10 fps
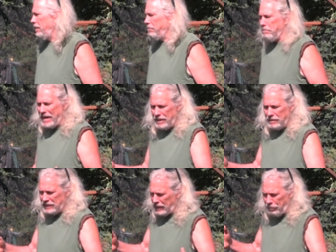ma
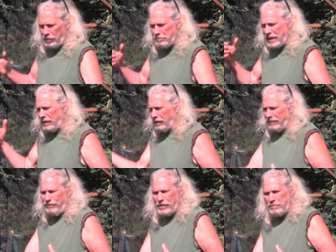separate male
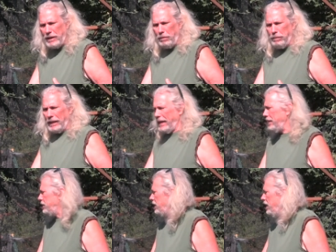and female plants.